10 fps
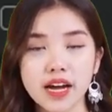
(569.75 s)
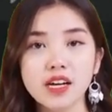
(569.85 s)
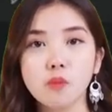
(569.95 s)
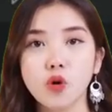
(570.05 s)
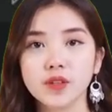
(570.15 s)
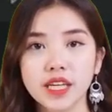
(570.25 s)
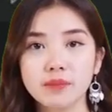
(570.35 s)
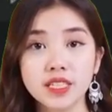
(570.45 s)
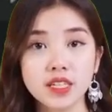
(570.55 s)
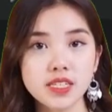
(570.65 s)
20
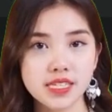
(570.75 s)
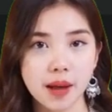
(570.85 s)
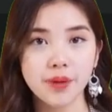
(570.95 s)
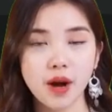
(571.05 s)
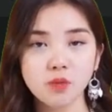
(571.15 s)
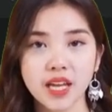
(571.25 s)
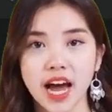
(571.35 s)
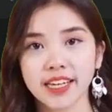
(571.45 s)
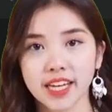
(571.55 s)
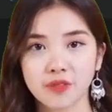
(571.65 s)
years better be enough
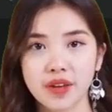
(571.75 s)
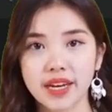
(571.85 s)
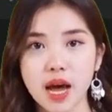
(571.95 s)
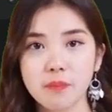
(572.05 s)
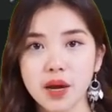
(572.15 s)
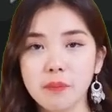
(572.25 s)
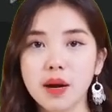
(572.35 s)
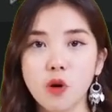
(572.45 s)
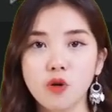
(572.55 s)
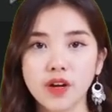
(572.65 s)
time for some
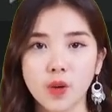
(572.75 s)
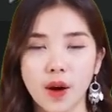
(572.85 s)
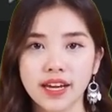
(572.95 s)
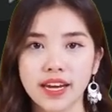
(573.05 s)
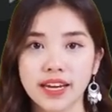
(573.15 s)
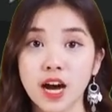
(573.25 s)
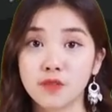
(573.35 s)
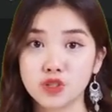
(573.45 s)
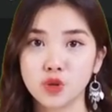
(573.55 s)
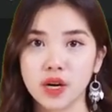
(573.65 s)
nerve gear or I'll be
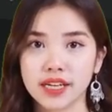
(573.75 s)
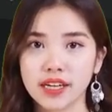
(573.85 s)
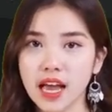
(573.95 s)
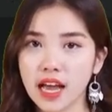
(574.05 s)
pissed.